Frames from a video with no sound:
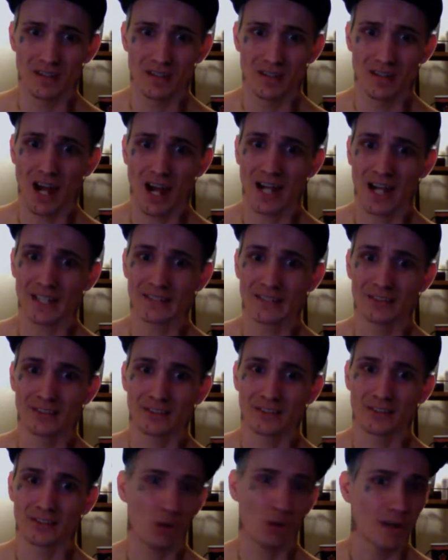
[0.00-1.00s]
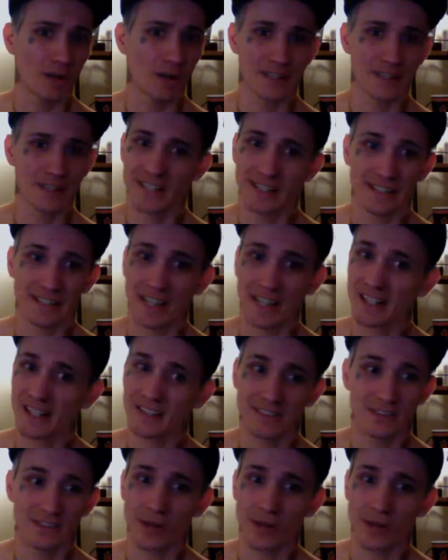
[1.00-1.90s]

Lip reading: I don't want to stand against